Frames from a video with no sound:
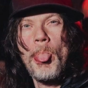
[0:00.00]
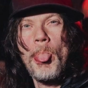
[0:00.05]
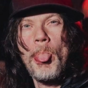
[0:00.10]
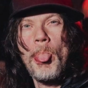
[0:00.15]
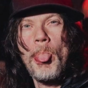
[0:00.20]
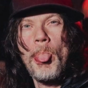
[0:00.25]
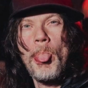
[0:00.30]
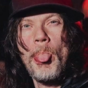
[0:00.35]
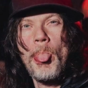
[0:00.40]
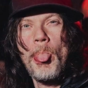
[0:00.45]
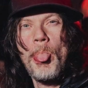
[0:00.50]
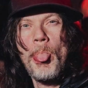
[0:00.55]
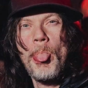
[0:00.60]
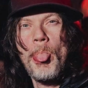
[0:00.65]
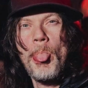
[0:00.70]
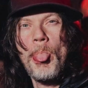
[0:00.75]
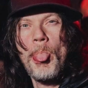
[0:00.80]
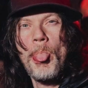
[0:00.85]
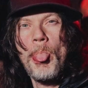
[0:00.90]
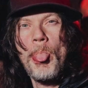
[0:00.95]
Rogers
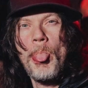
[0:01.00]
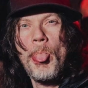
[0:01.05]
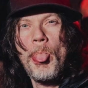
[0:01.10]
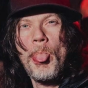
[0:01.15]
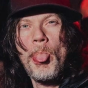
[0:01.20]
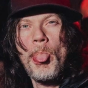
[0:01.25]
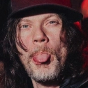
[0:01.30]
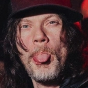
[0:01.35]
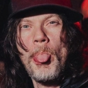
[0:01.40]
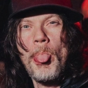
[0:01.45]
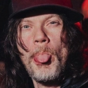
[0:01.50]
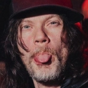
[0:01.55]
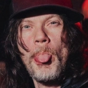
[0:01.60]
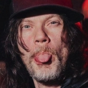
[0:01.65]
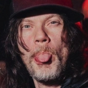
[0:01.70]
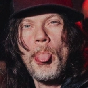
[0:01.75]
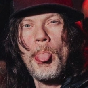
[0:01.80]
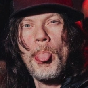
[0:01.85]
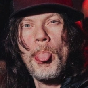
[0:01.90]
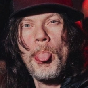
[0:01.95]
EP.
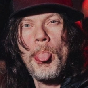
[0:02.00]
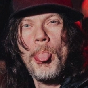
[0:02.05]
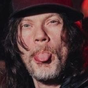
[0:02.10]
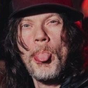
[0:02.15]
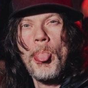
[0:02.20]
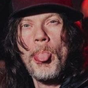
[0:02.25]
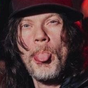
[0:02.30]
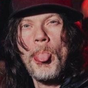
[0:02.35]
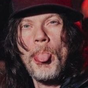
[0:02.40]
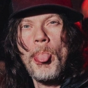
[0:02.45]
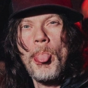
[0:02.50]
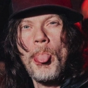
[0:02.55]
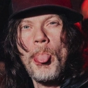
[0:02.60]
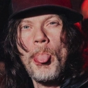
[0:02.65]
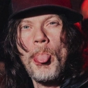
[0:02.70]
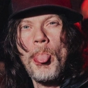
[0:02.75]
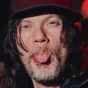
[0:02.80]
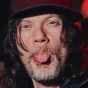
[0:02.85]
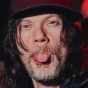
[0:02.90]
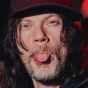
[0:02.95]
If you look at
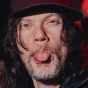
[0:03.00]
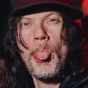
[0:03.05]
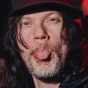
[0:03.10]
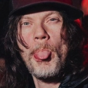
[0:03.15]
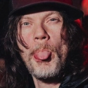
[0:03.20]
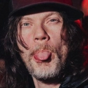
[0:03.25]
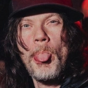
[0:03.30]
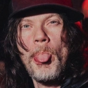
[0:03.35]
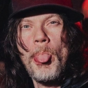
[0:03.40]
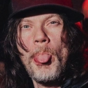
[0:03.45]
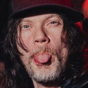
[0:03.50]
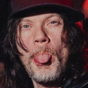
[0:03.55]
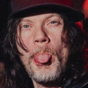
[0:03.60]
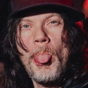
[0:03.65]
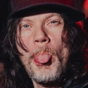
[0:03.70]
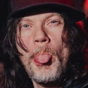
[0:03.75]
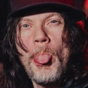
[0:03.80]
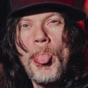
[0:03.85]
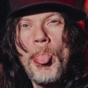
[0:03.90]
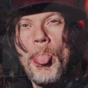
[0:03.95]
Irenic on
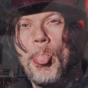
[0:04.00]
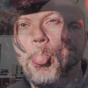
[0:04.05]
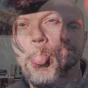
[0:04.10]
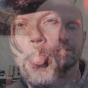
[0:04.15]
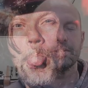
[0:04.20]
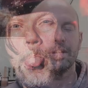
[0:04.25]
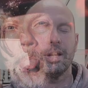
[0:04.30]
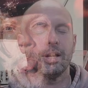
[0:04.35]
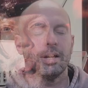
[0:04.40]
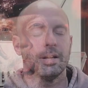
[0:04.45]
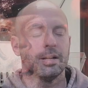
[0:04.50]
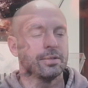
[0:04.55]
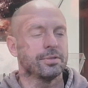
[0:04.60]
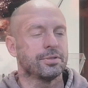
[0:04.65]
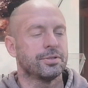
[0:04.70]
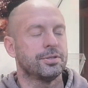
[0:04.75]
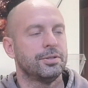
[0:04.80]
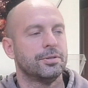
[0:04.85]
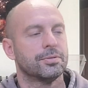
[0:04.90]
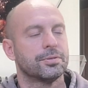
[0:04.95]

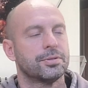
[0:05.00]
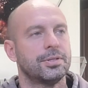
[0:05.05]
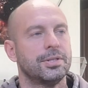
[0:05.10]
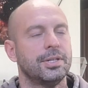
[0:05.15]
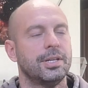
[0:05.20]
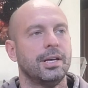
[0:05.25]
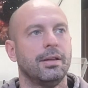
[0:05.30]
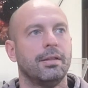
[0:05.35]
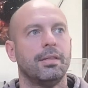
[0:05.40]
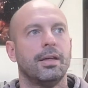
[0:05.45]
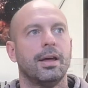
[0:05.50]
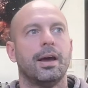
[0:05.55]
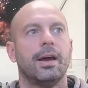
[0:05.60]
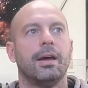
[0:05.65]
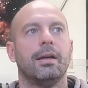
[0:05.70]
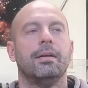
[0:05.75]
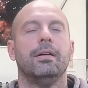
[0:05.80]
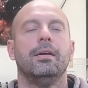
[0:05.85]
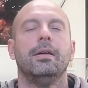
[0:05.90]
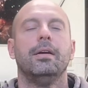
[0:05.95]
Discogs, you'll see
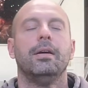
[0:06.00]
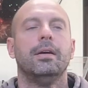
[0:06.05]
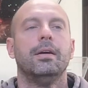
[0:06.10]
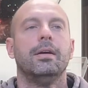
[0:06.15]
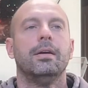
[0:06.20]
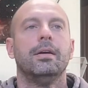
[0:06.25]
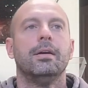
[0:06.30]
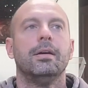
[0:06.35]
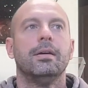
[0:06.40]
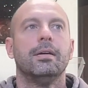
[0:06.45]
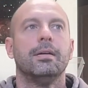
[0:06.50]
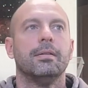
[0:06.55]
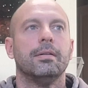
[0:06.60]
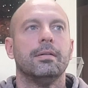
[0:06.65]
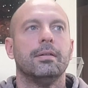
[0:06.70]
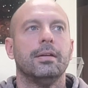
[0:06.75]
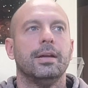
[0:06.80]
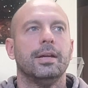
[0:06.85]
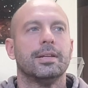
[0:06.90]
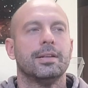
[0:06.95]
that
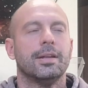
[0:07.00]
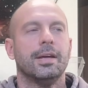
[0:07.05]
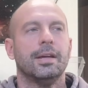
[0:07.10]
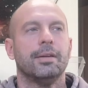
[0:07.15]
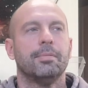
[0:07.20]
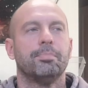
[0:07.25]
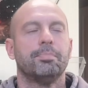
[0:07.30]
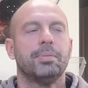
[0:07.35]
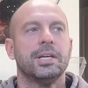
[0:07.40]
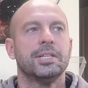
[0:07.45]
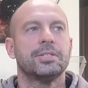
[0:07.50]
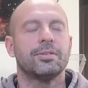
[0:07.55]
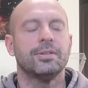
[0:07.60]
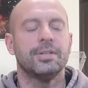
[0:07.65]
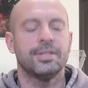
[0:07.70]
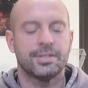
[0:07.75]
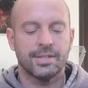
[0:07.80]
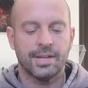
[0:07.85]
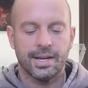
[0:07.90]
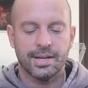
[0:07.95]
it
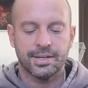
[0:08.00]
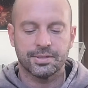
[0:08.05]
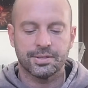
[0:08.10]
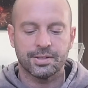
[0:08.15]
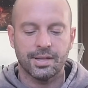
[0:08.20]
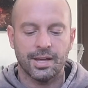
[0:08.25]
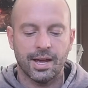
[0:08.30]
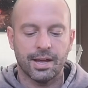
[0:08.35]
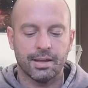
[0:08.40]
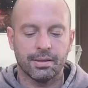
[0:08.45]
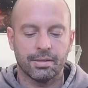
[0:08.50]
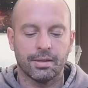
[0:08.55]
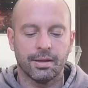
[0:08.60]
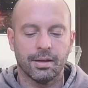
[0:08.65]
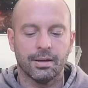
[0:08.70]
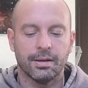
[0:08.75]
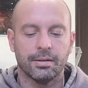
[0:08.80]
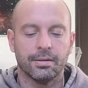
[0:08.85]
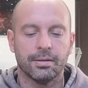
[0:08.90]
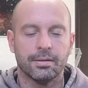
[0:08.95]
basically says
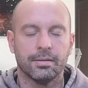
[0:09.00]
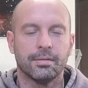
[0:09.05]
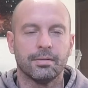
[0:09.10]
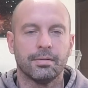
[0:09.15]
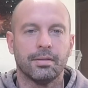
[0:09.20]
that